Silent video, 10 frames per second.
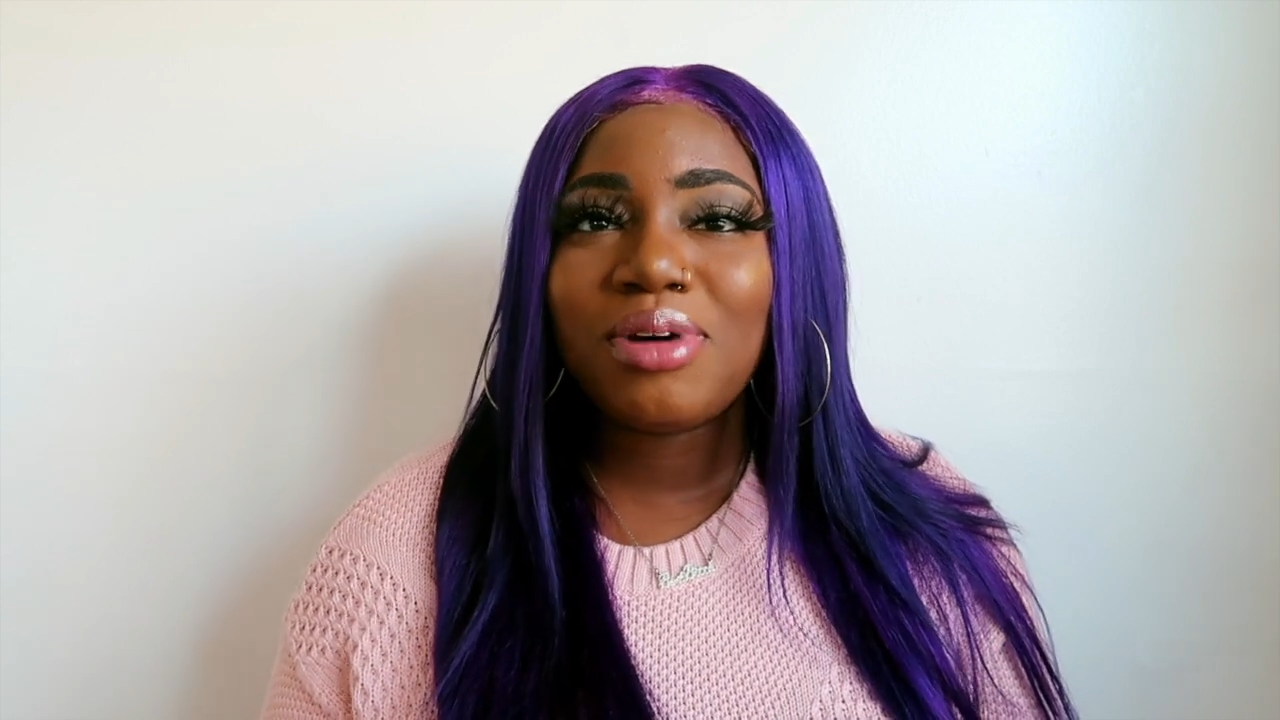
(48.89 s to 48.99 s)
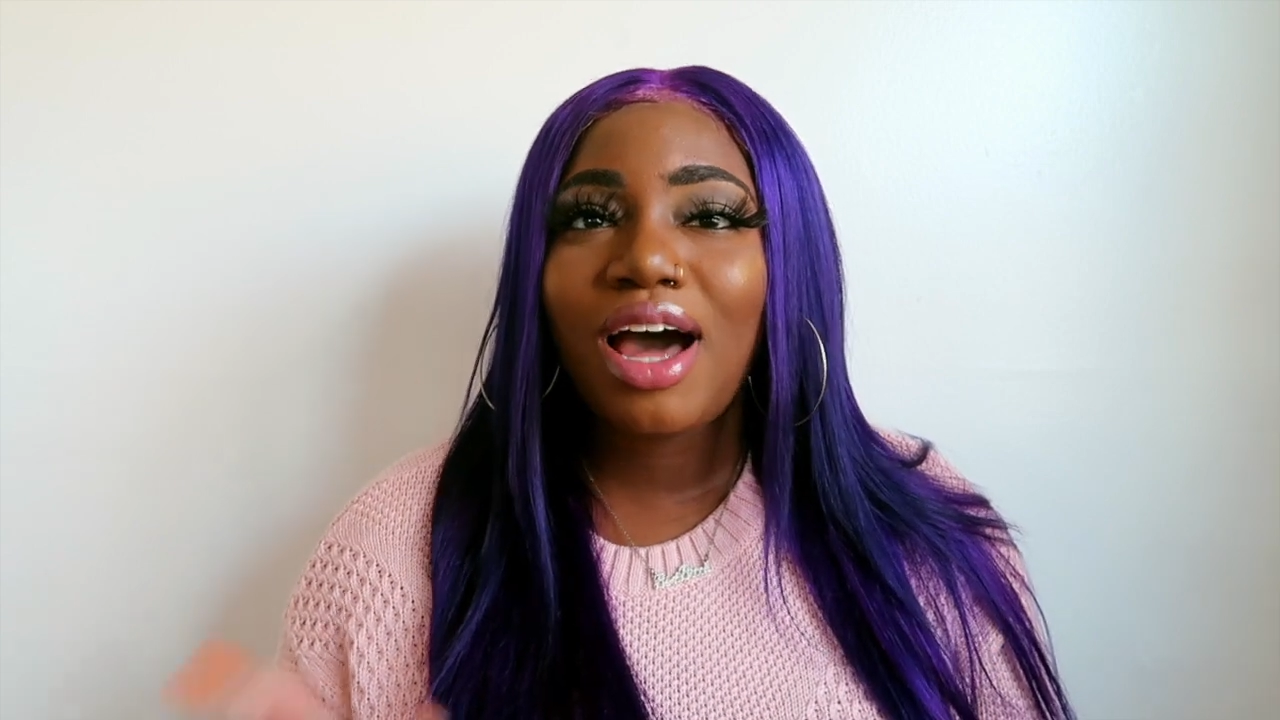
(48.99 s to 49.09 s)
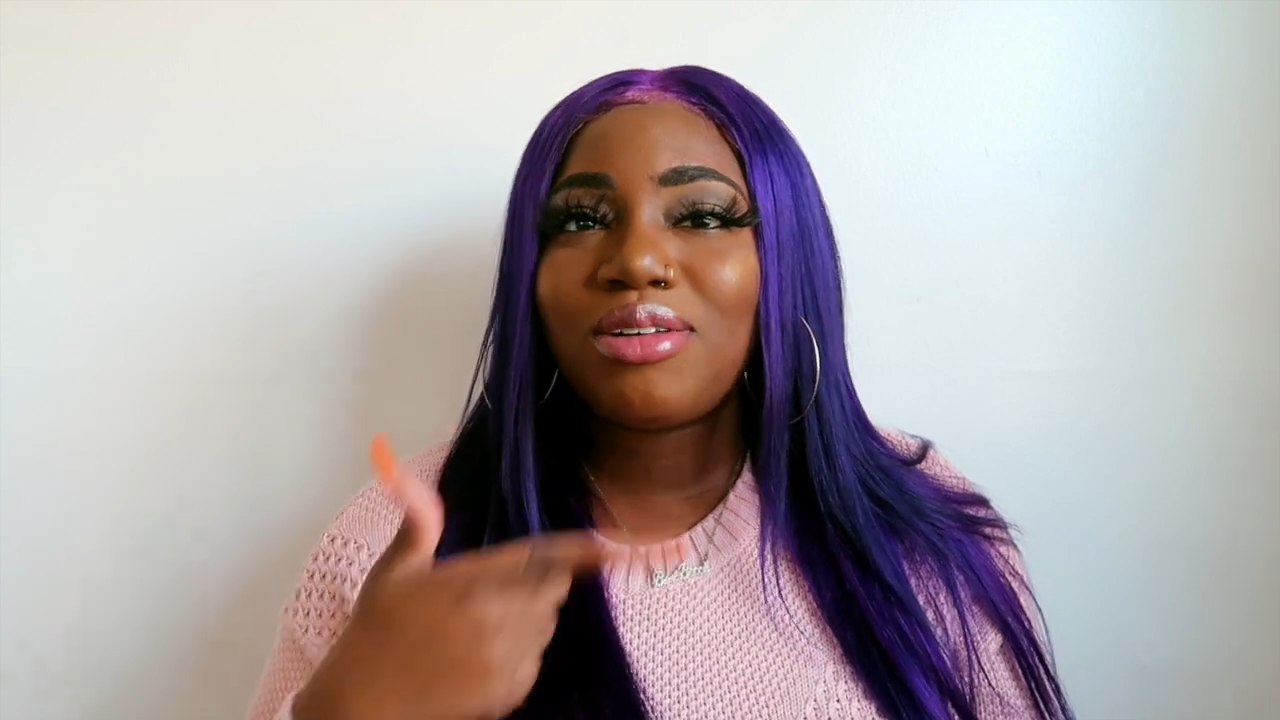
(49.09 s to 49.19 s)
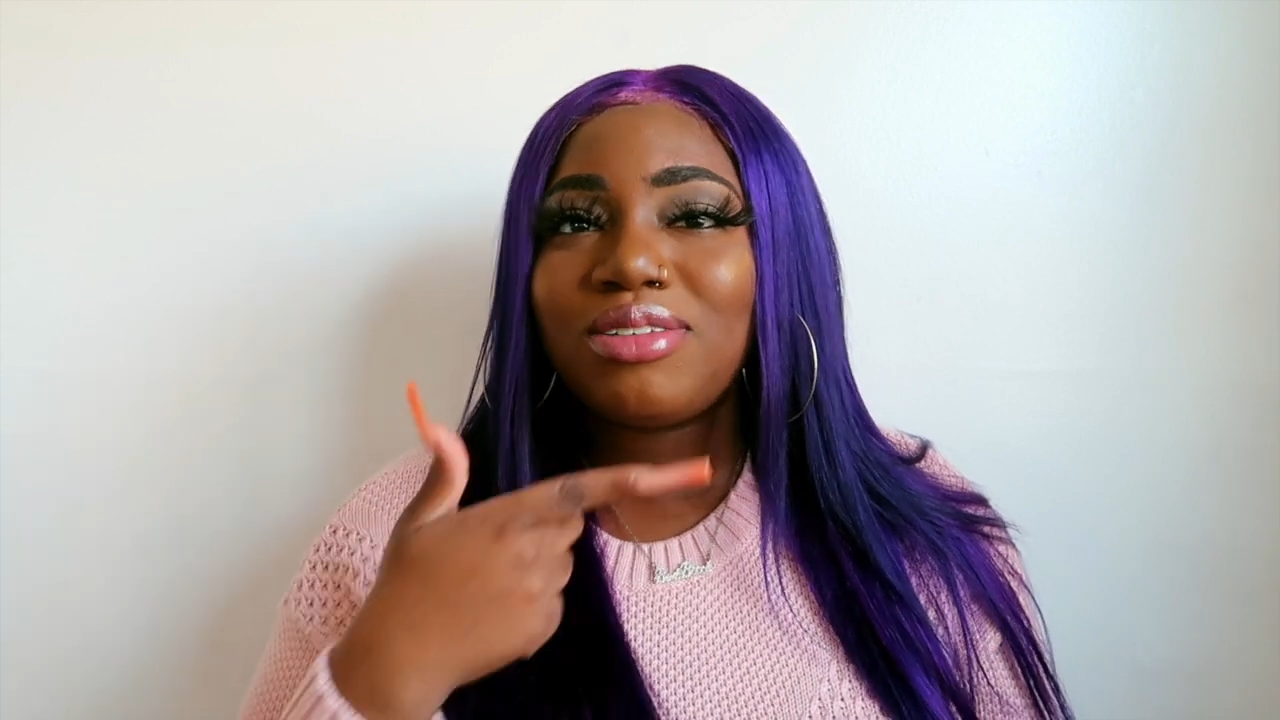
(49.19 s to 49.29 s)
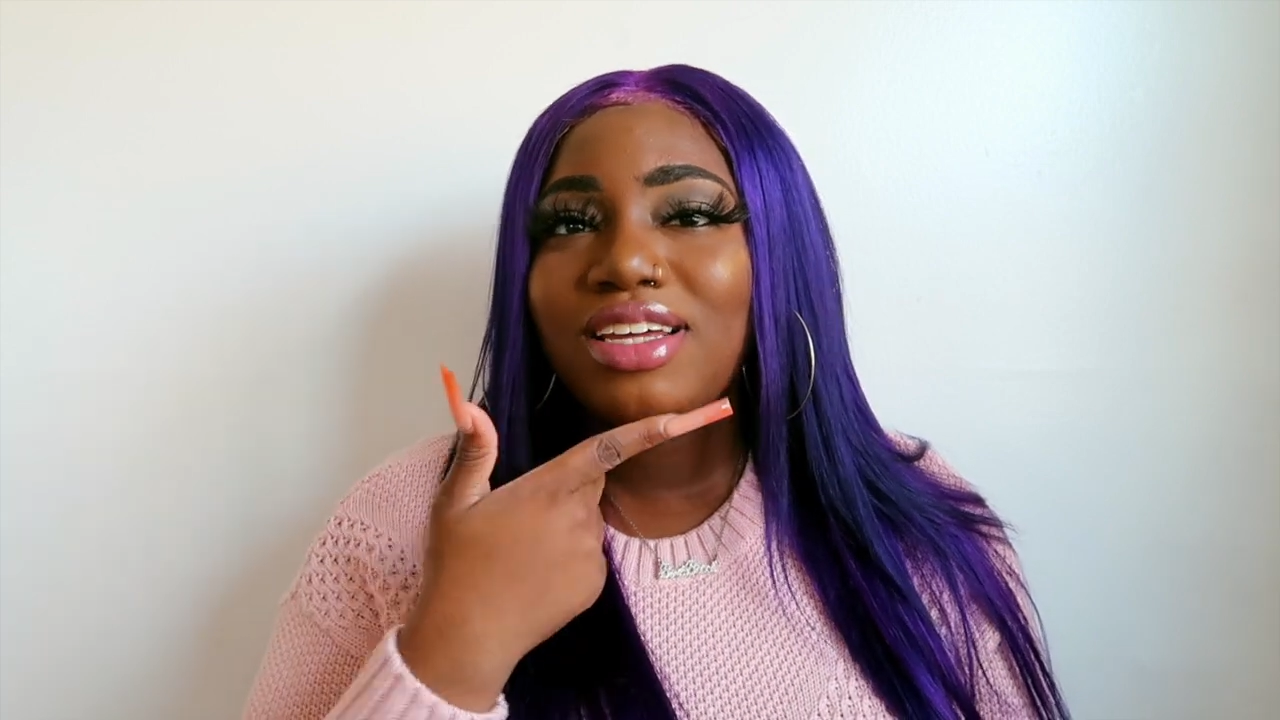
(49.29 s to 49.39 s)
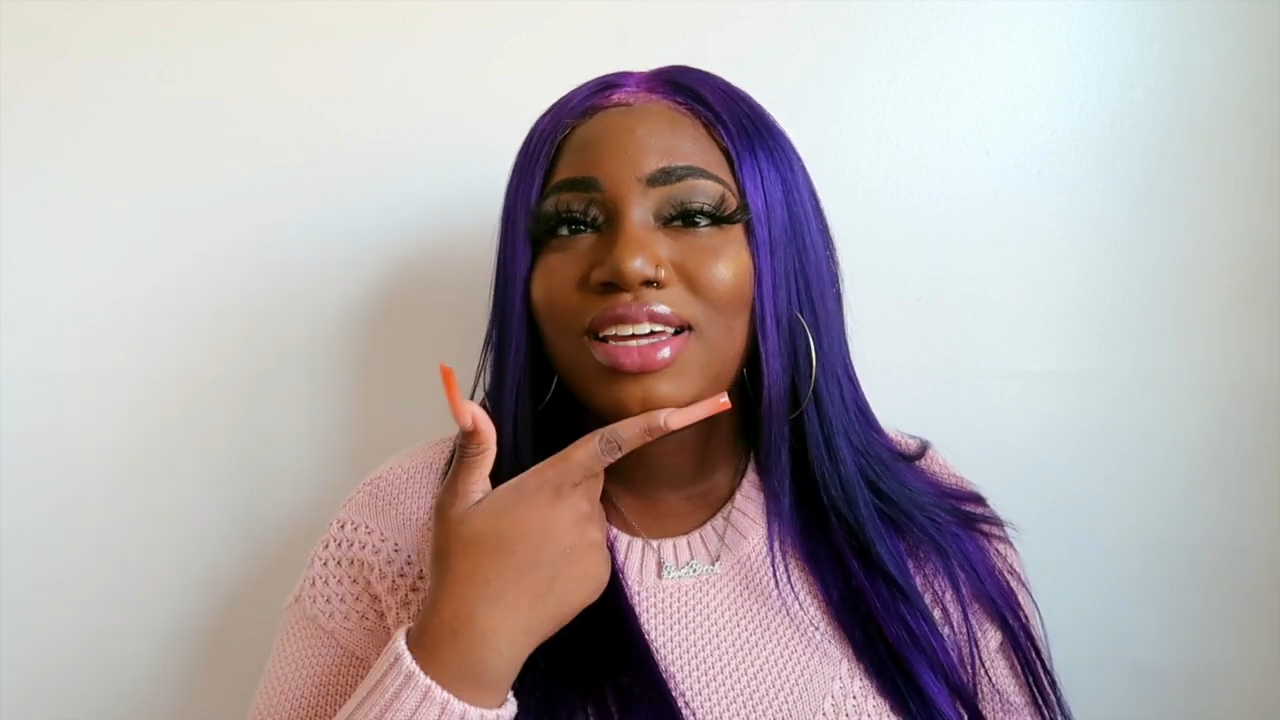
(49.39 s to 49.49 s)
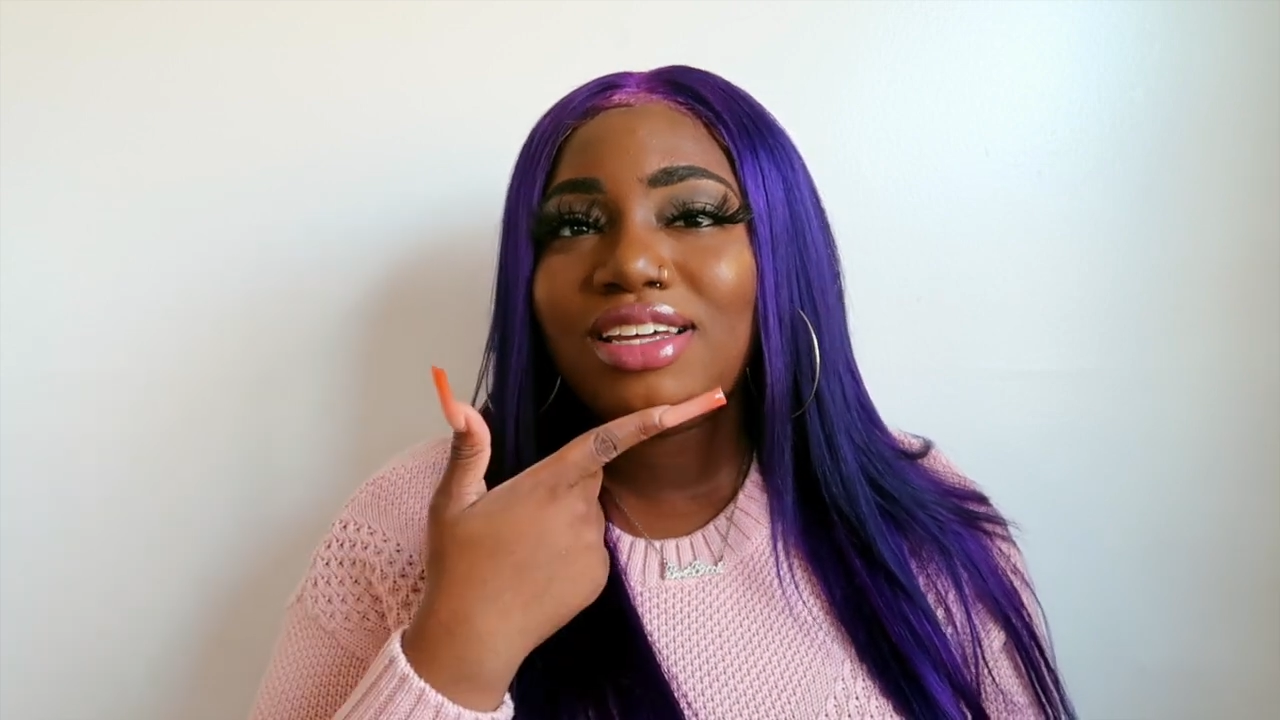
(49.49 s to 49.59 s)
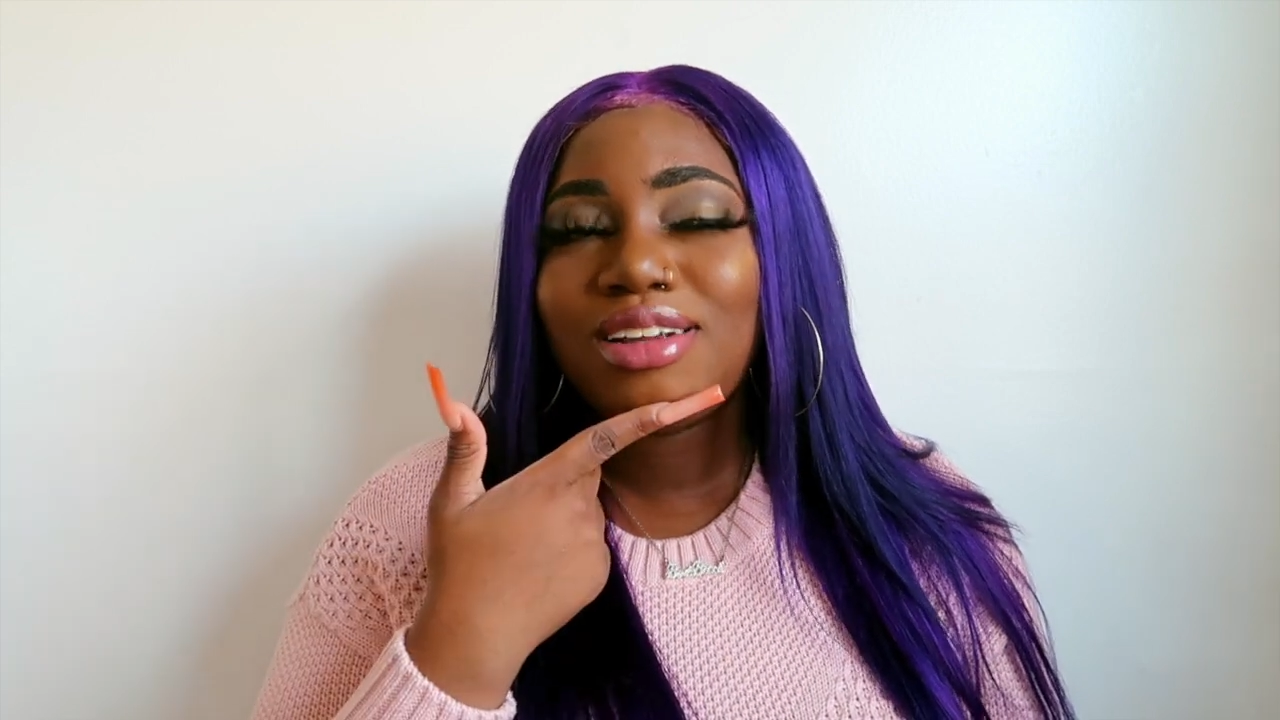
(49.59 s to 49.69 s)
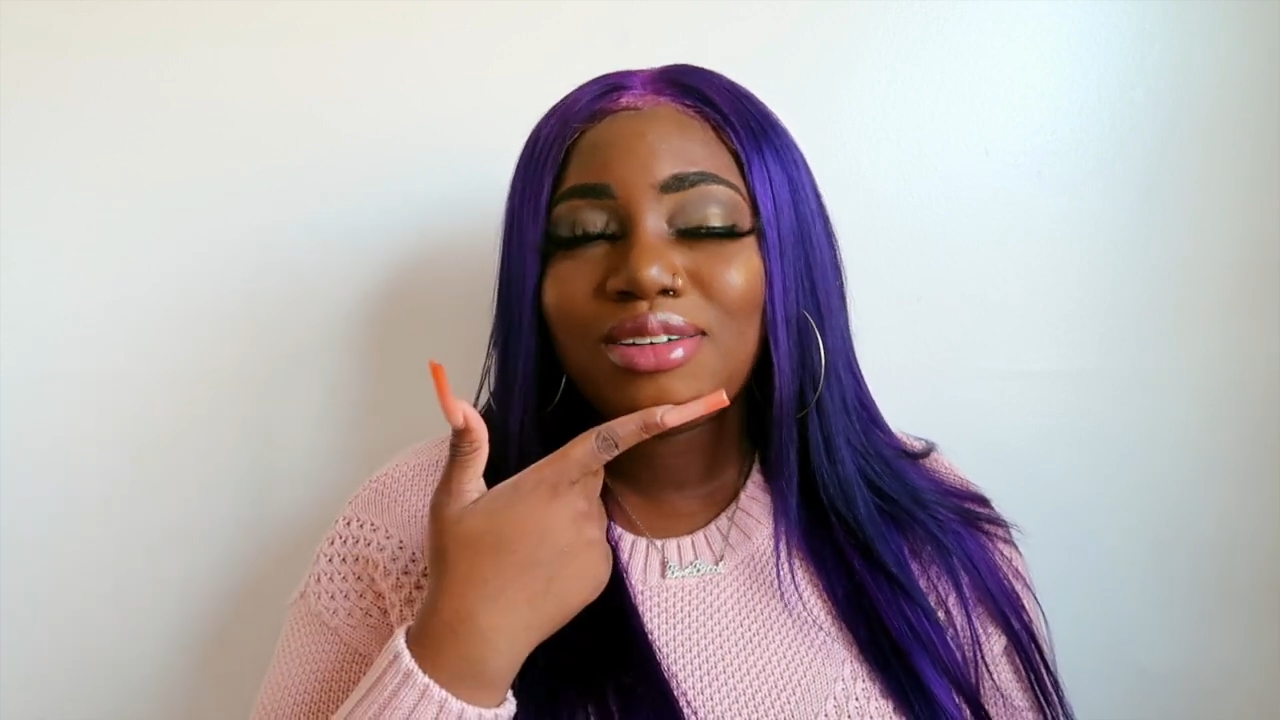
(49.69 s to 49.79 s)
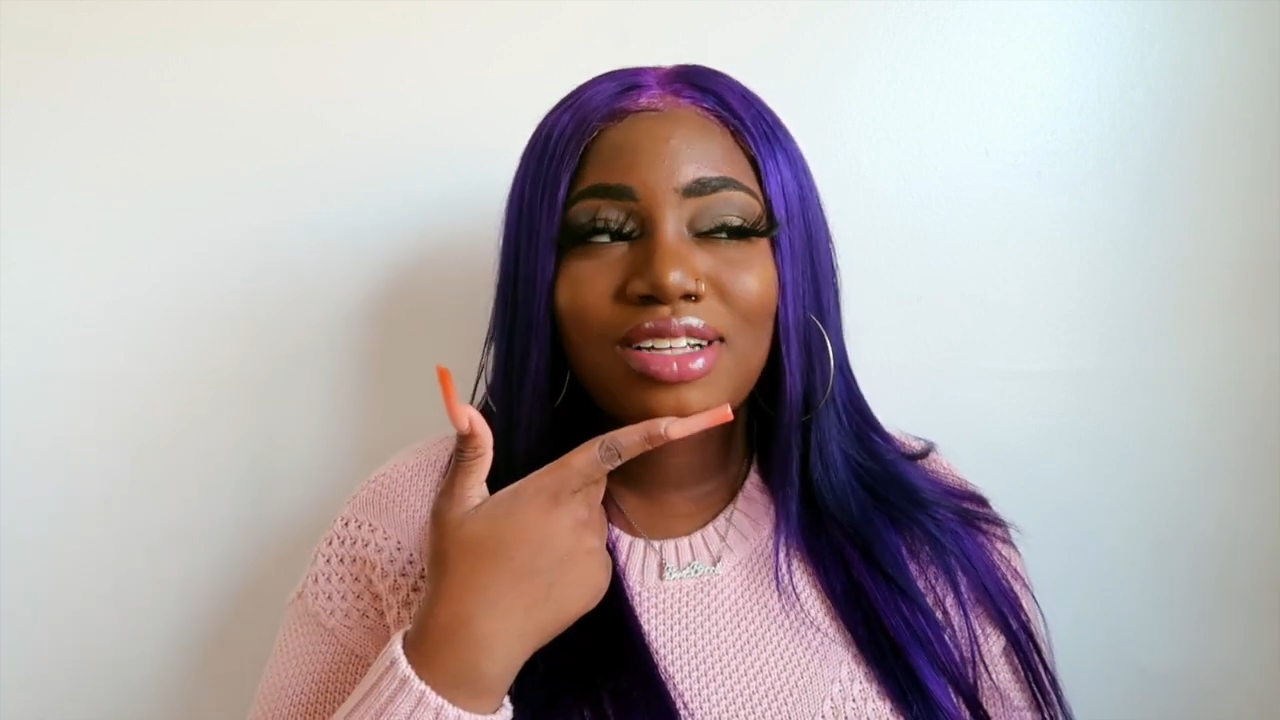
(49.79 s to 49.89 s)
but I don't think
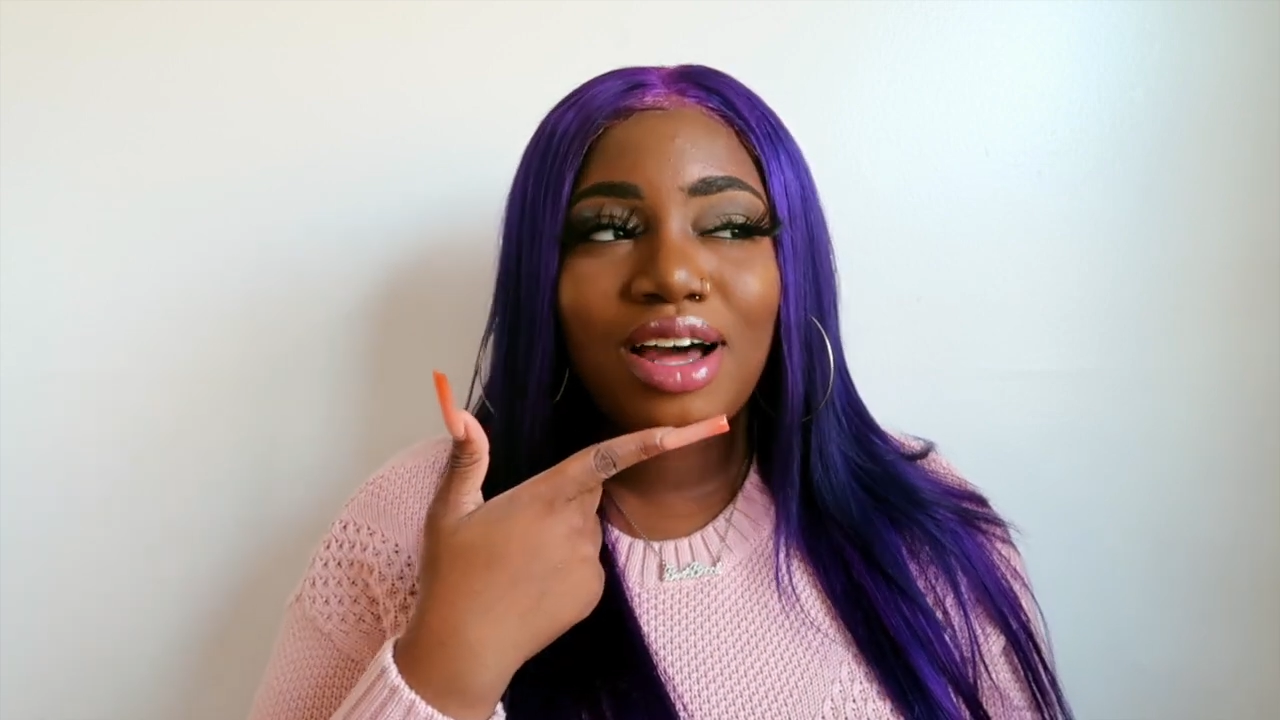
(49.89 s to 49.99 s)
he knows